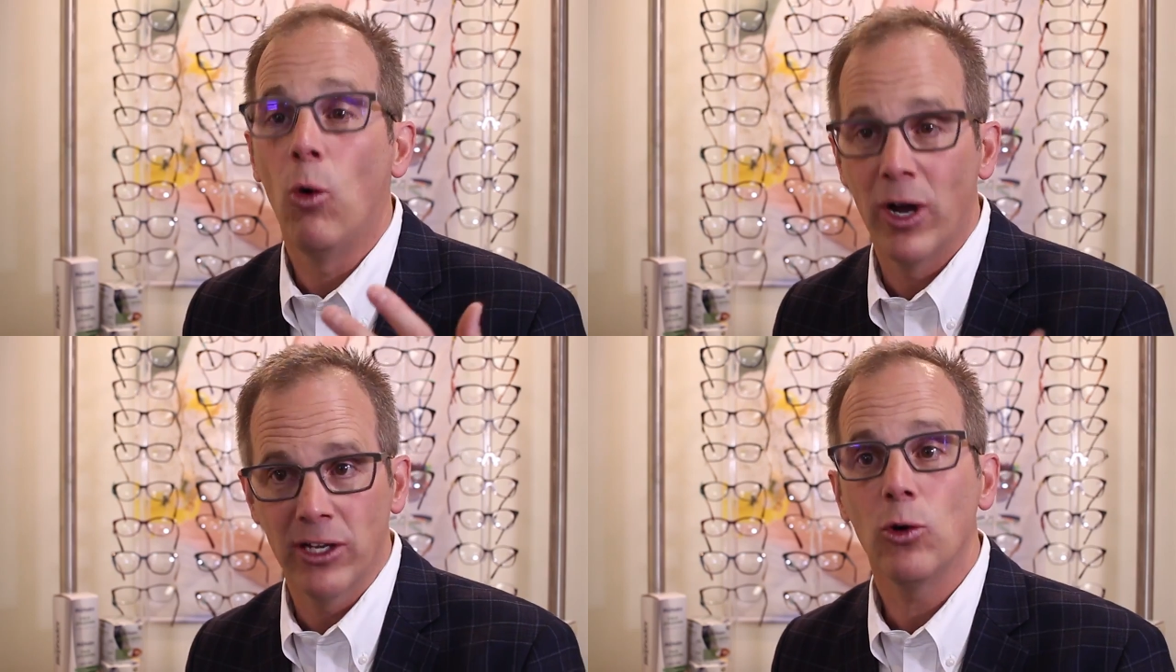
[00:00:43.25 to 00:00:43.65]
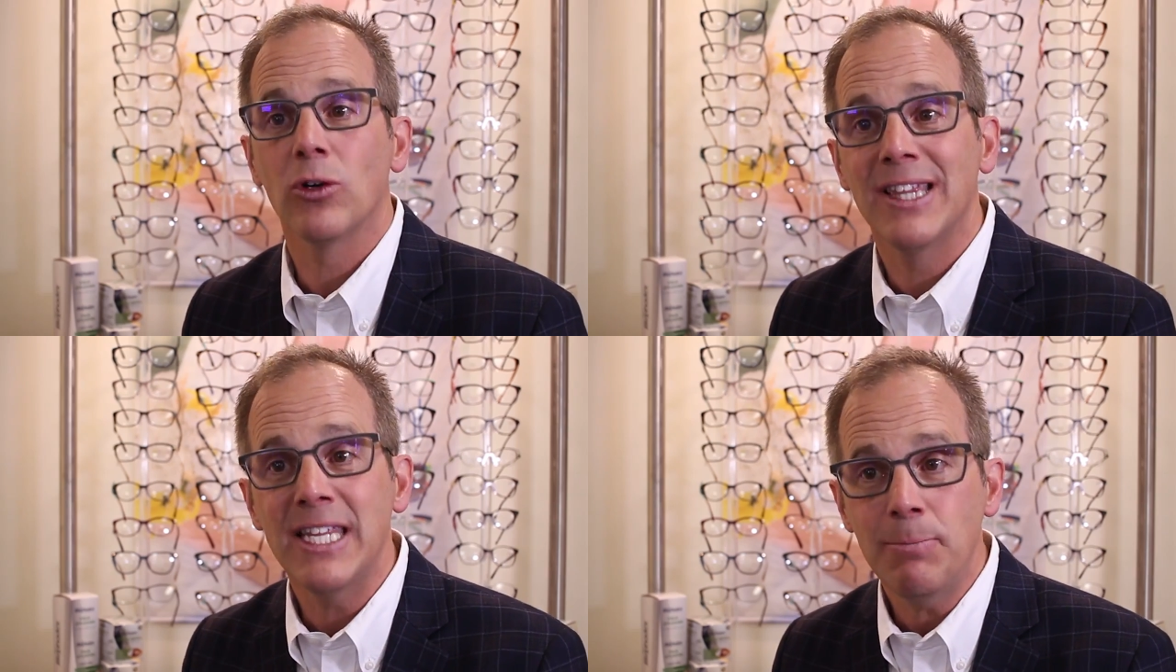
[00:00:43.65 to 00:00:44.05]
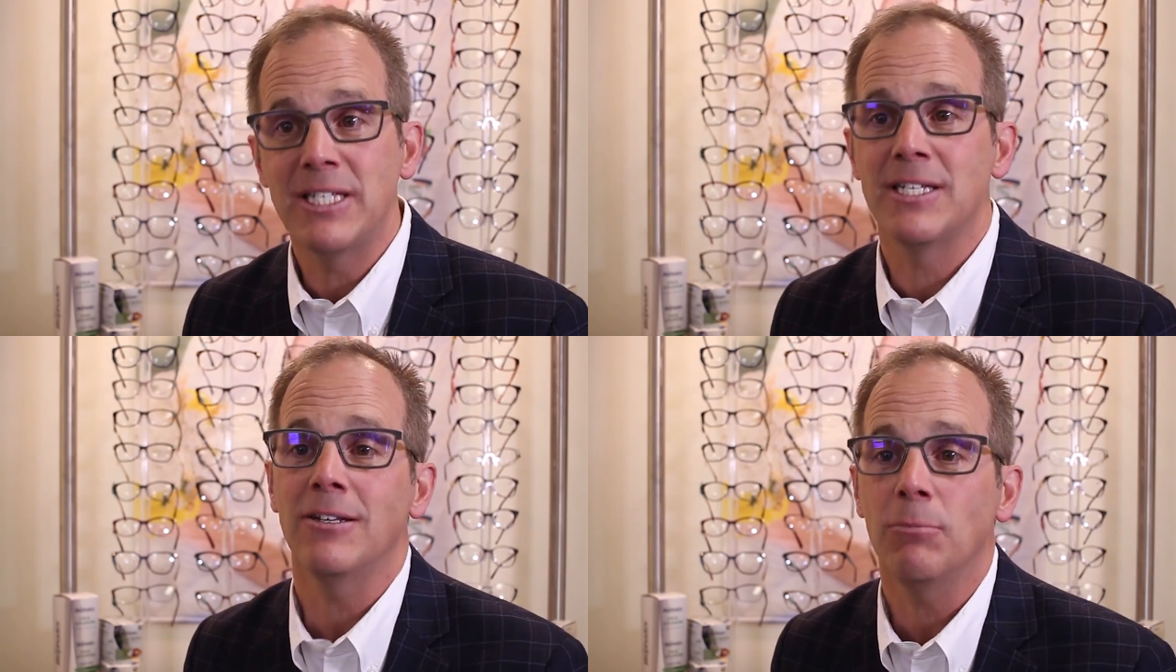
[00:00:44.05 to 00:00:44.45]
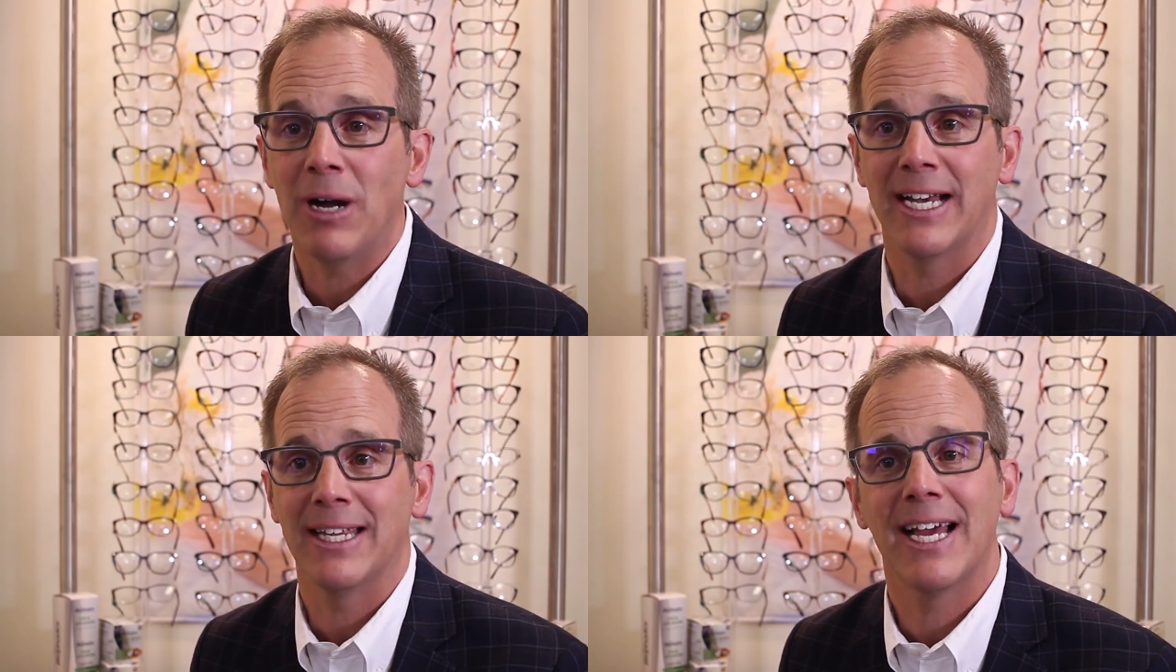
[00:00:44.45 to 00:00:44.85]
oil or lipids in their
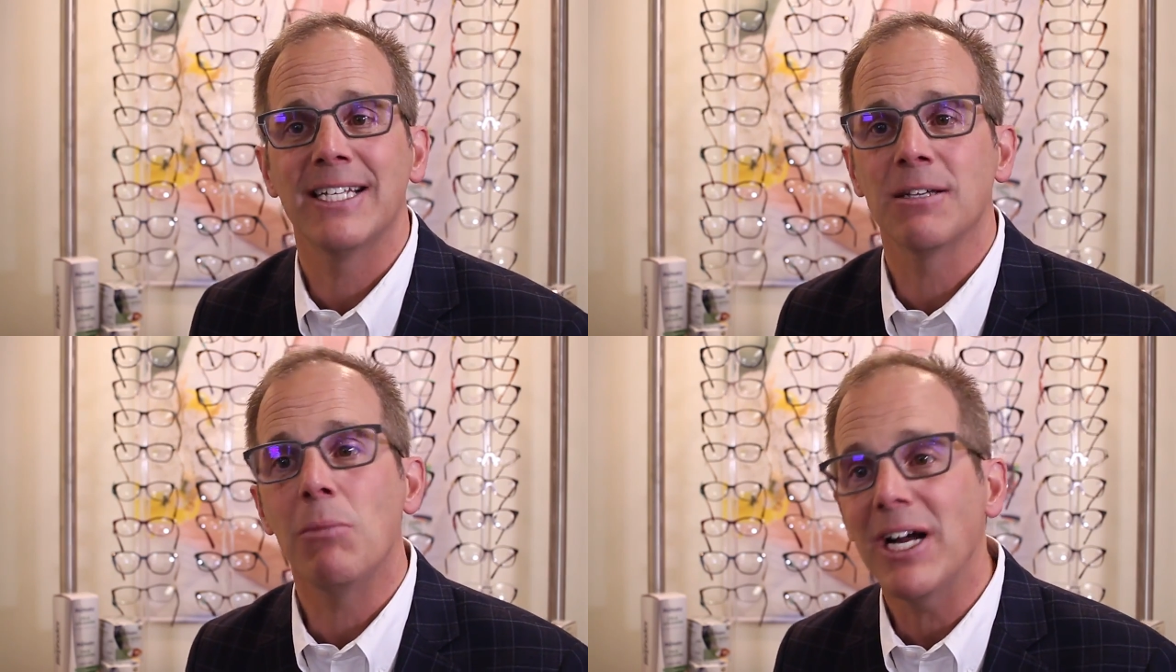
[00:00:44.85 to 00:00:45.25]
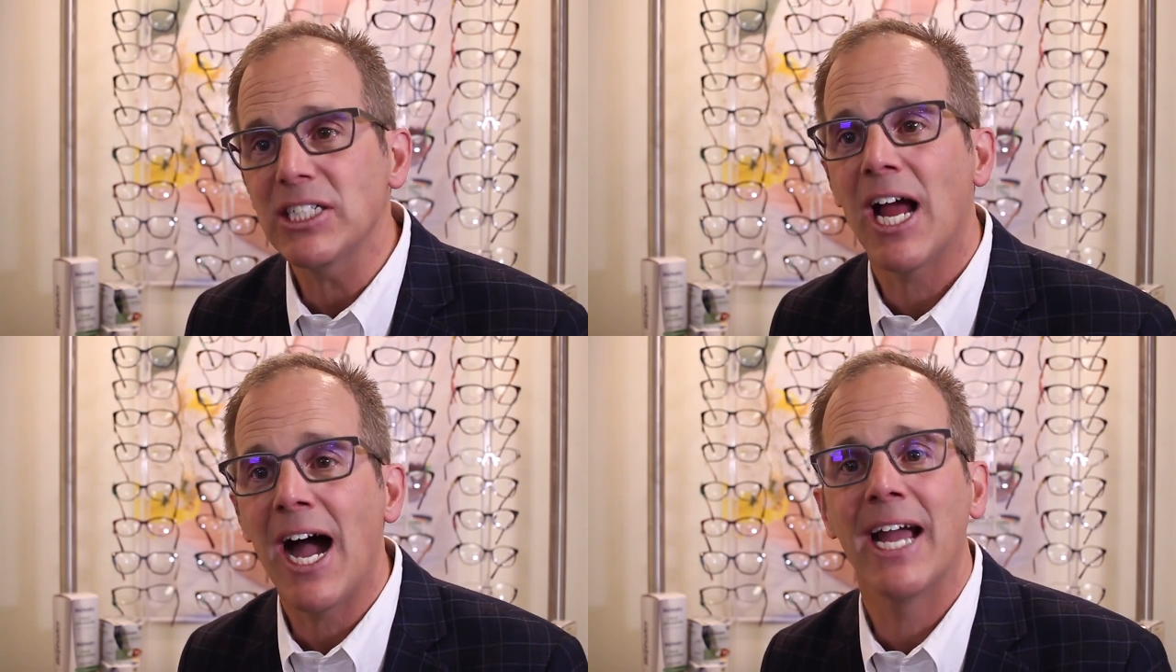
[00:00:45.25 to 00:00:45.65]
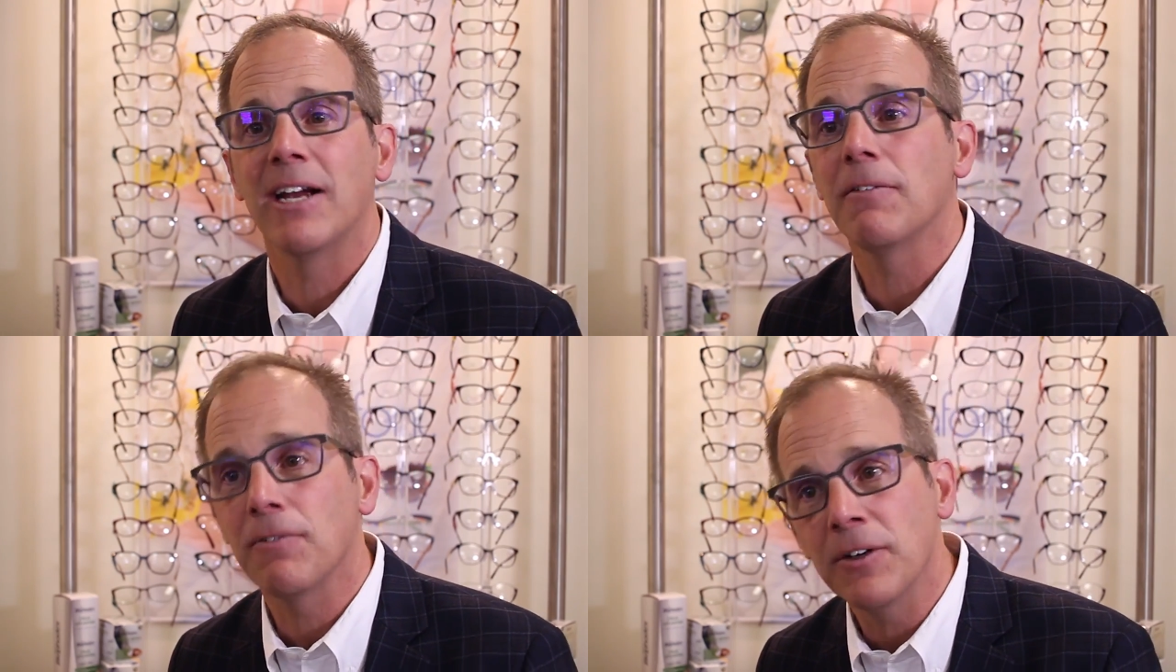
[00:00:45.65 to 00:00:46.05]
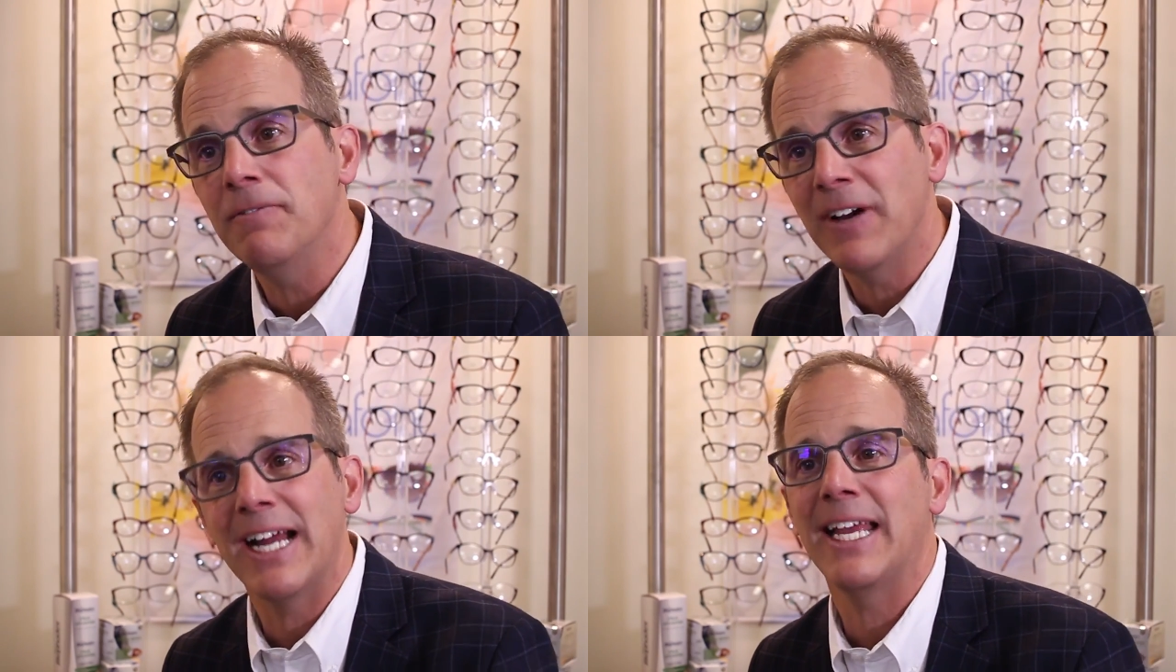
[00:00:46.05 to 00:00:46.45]
body that has a much higher free
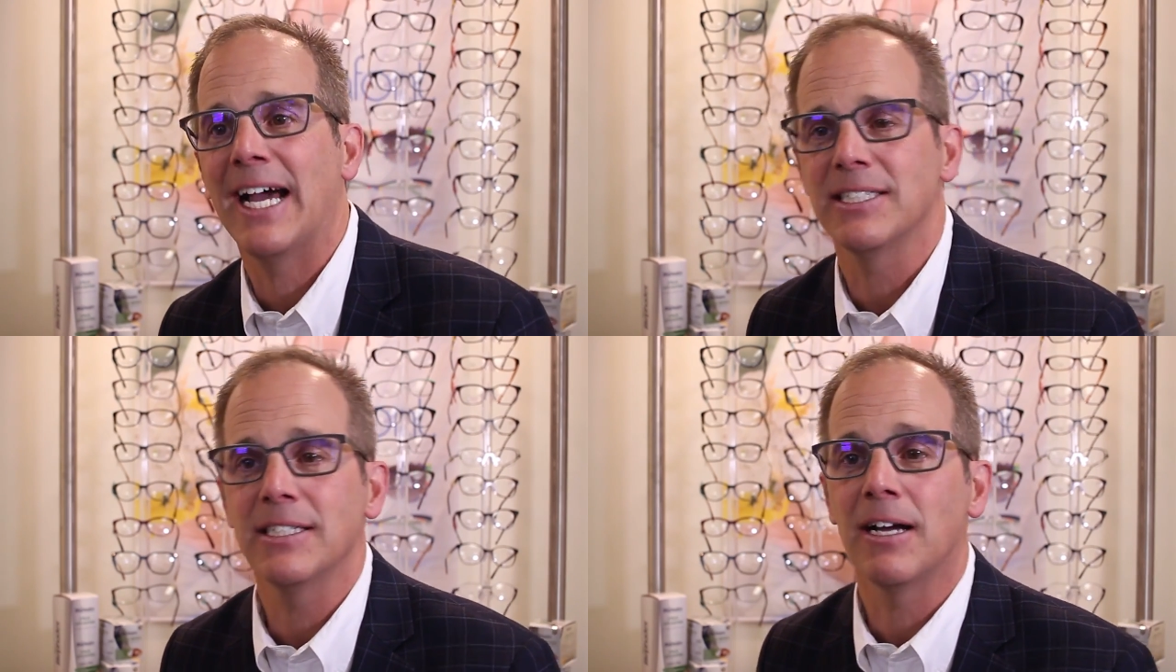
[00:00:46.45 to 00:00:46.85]
fatty acid